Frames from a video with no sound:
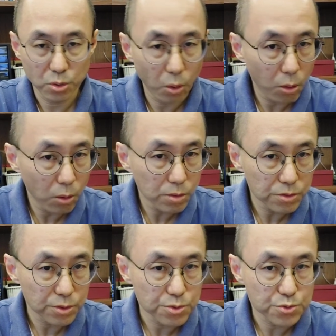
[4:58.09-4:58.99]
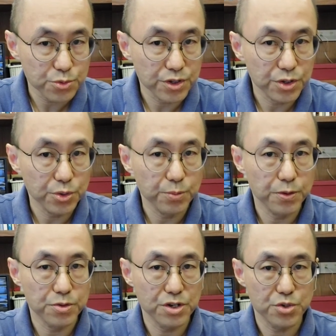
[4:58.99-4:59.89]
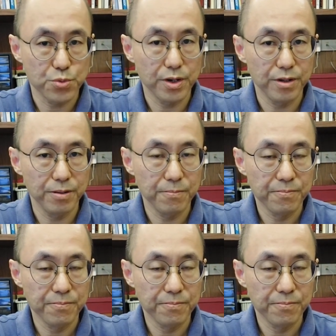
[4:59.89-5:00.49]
all those renewables as well,